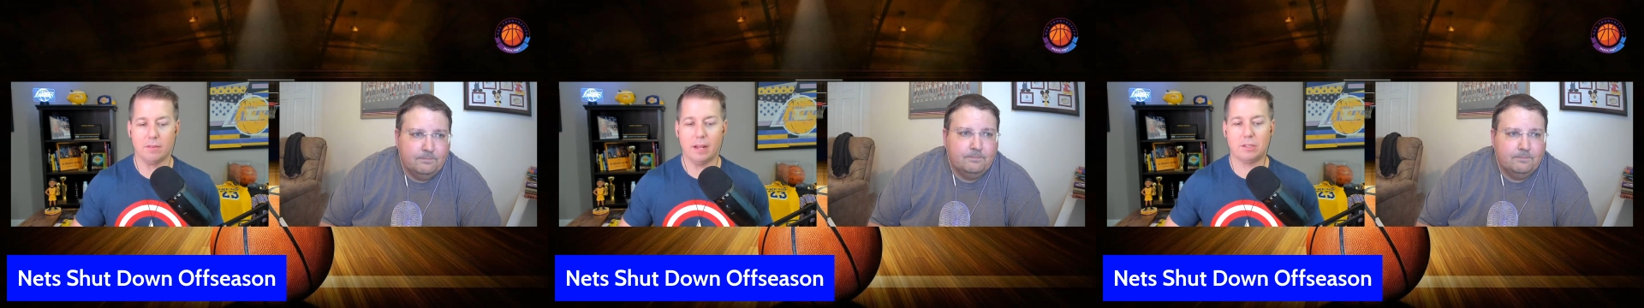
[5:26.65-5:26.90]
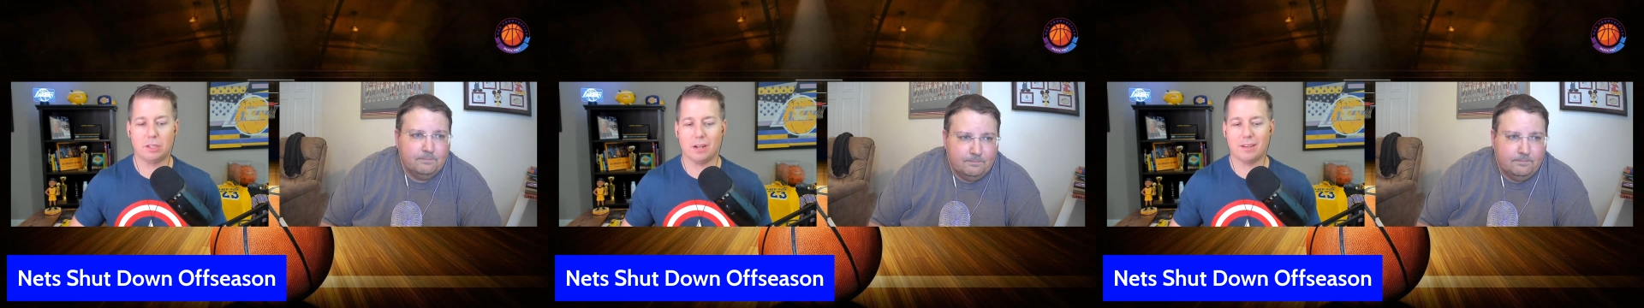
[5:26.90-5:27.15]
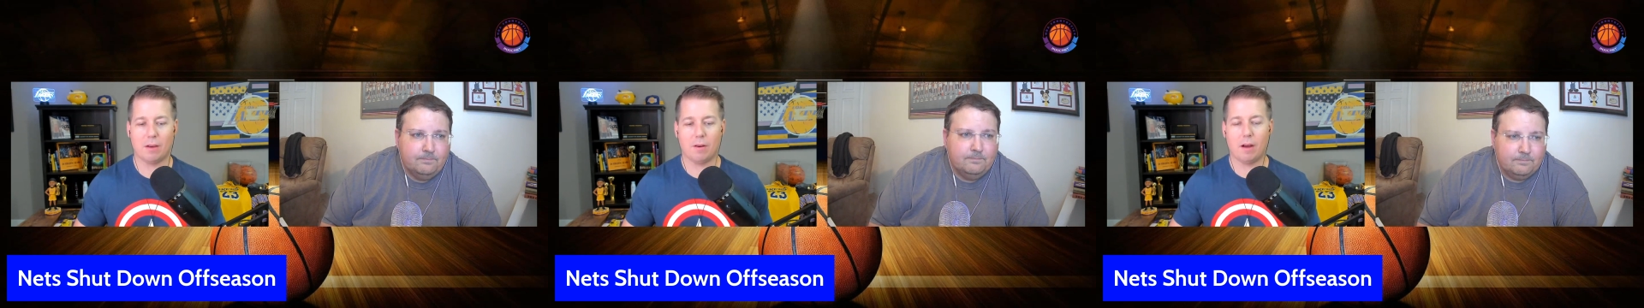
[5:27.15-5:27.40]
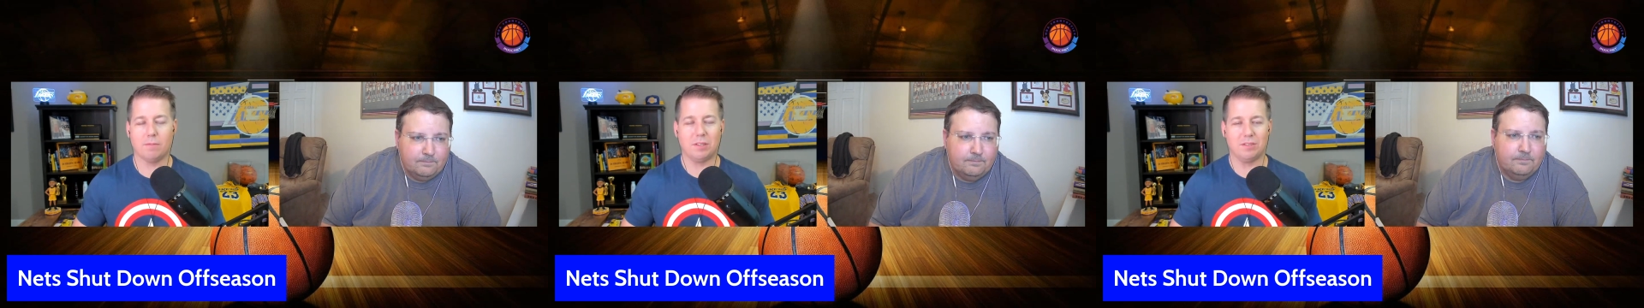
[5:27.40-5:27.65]
Speaker 1: That's shut down
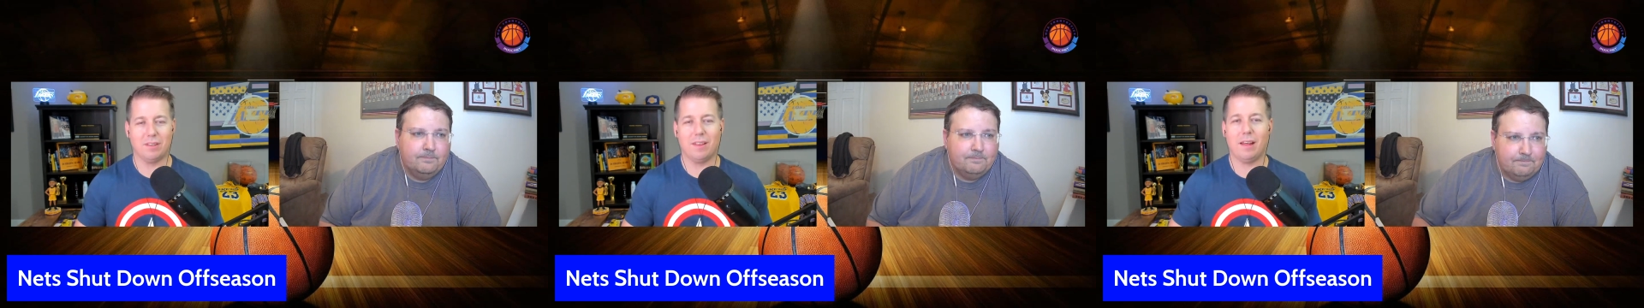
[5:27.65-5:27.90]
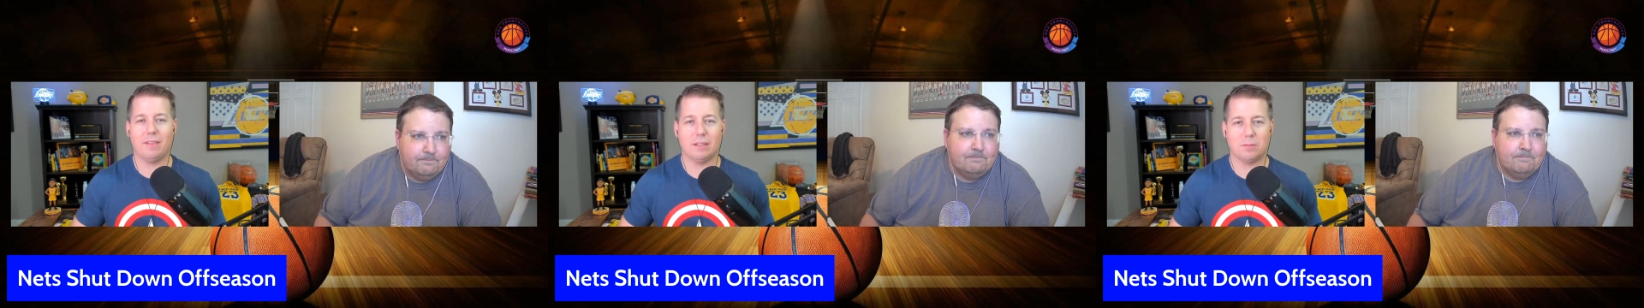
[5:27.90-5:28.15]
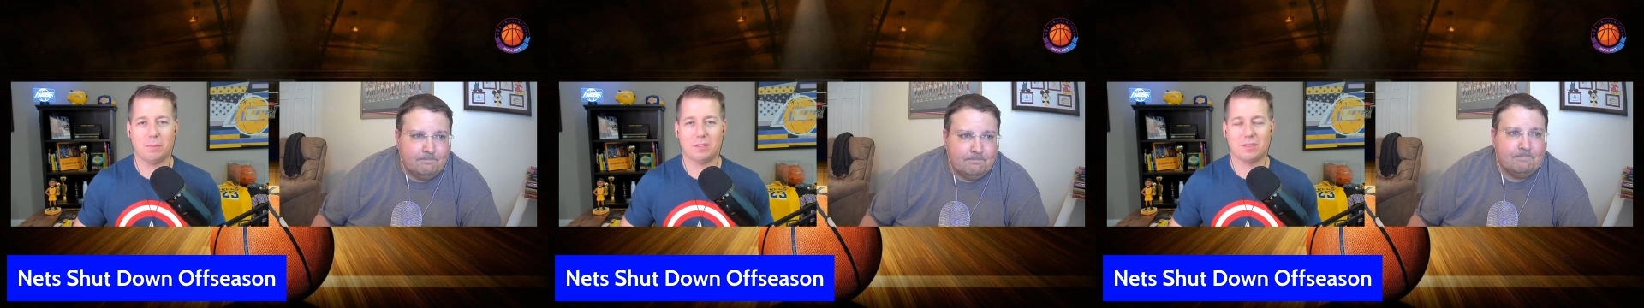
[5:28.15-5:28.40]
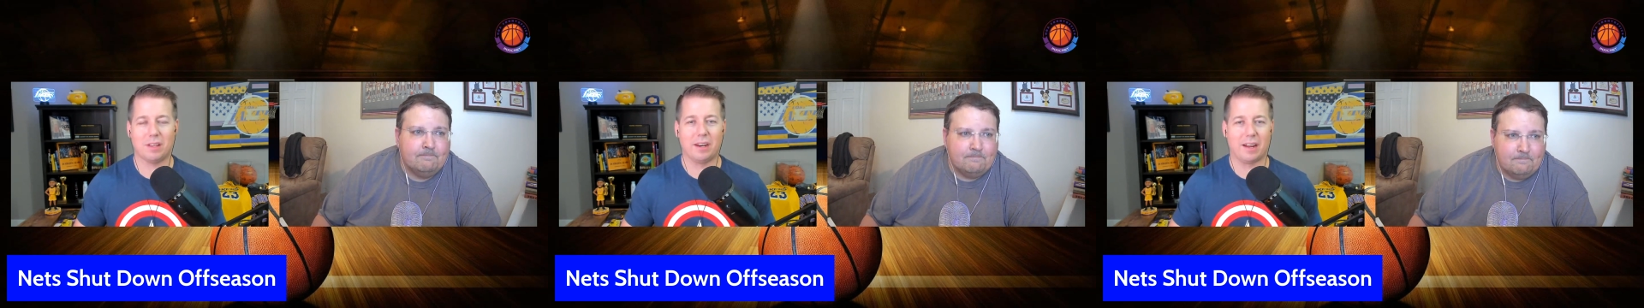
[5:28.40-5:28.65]
offseason. That, that's
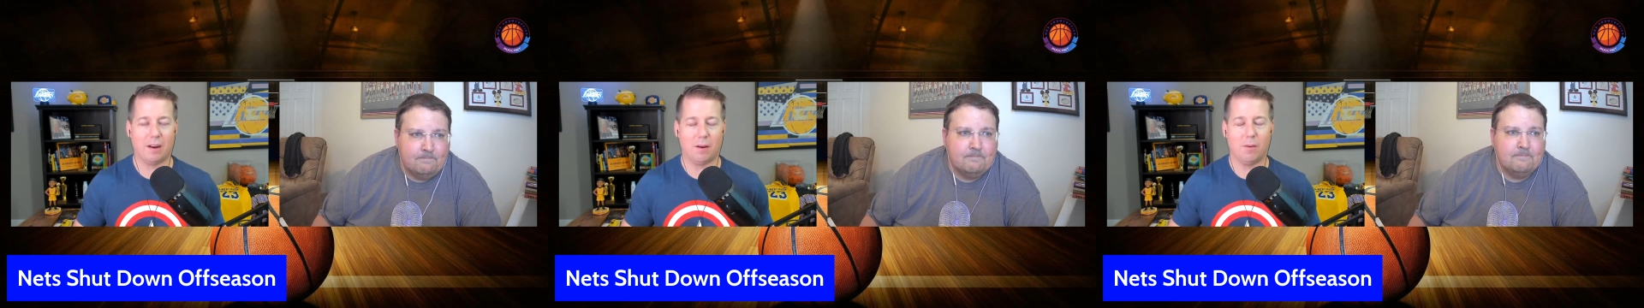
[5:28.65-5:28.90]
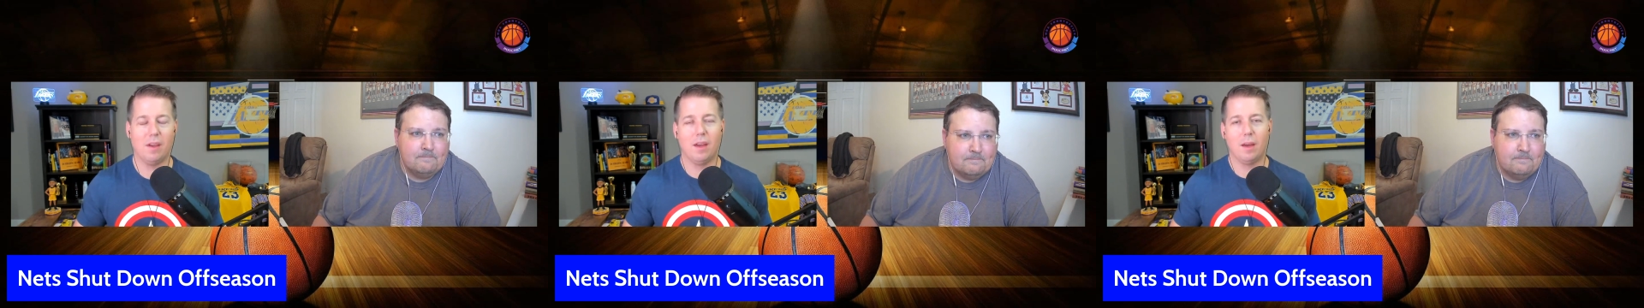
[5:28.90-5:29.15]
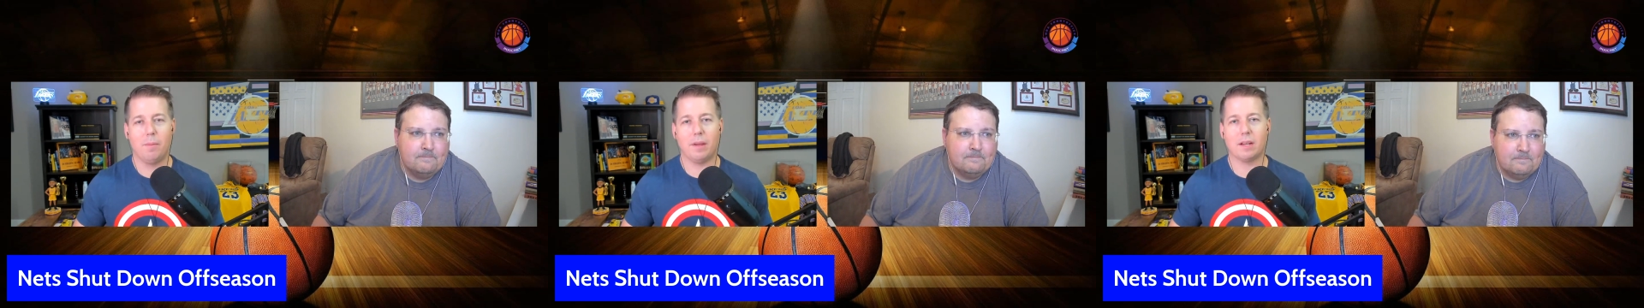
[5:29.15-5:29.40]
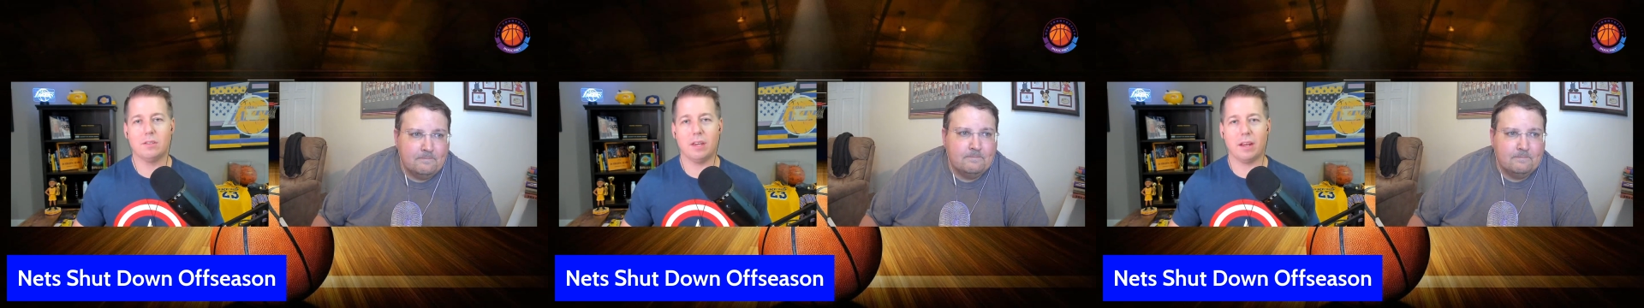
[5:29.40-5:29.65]
misleading. I know
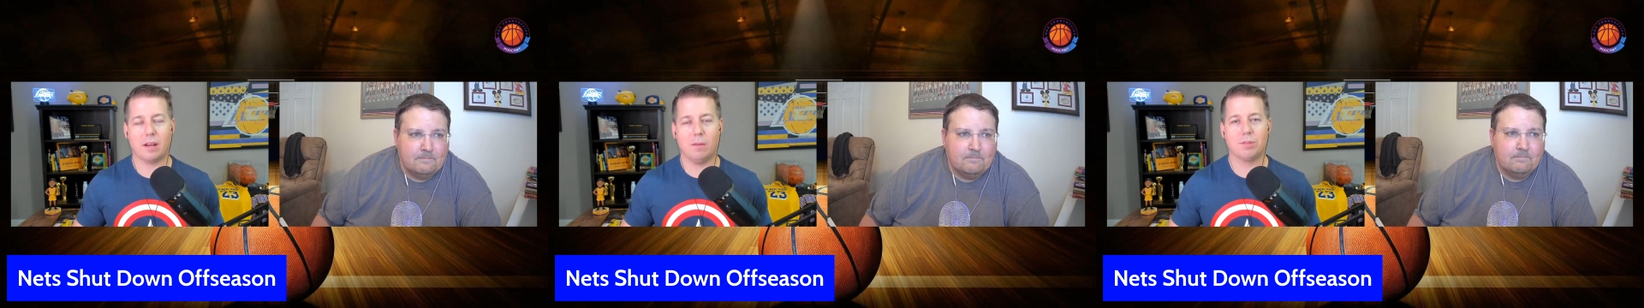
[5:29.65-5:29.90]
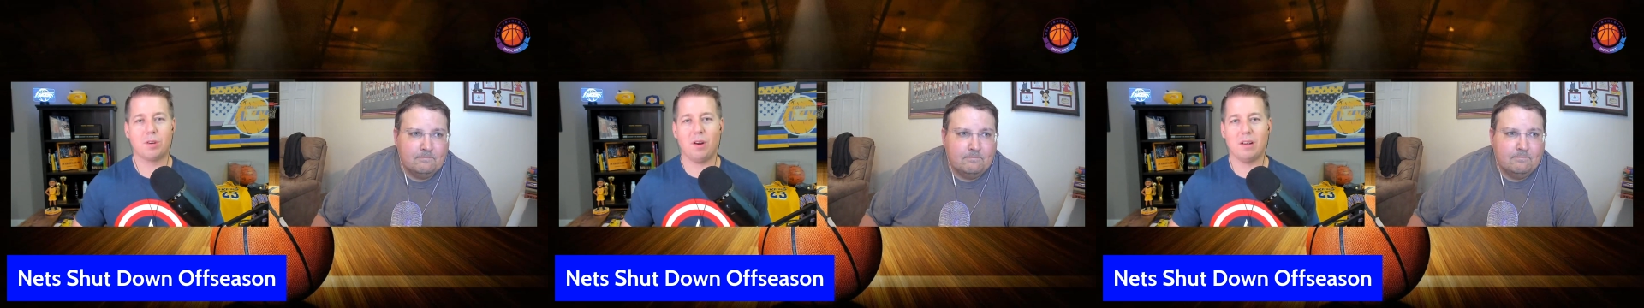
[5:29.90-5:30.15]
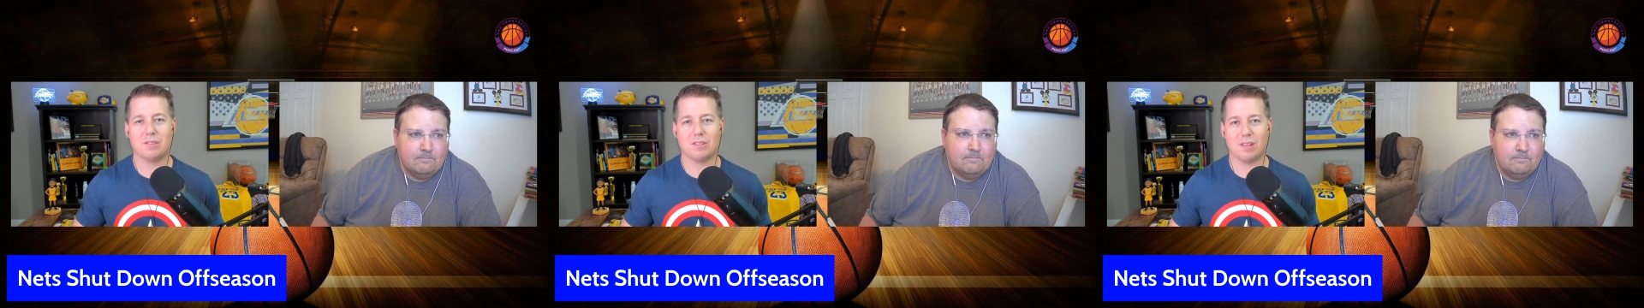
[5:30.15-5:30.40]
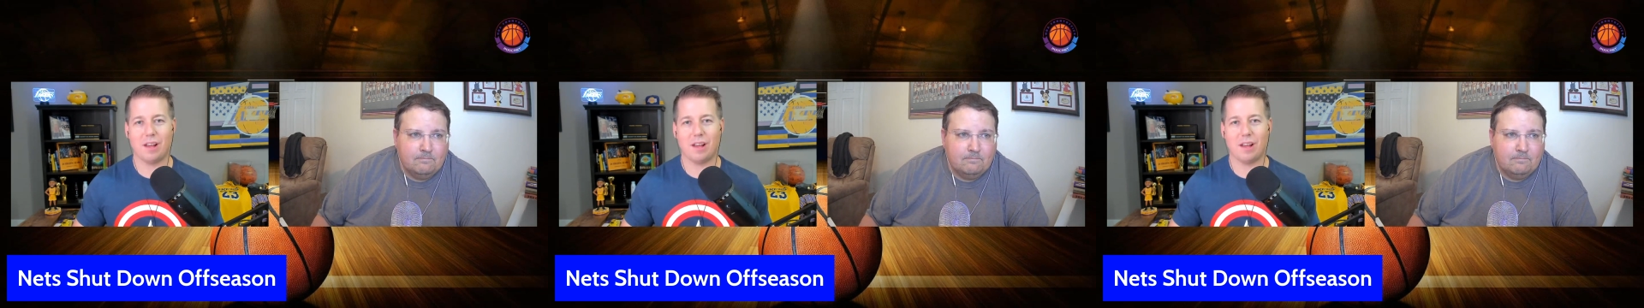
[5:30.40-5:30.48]
because it comes across as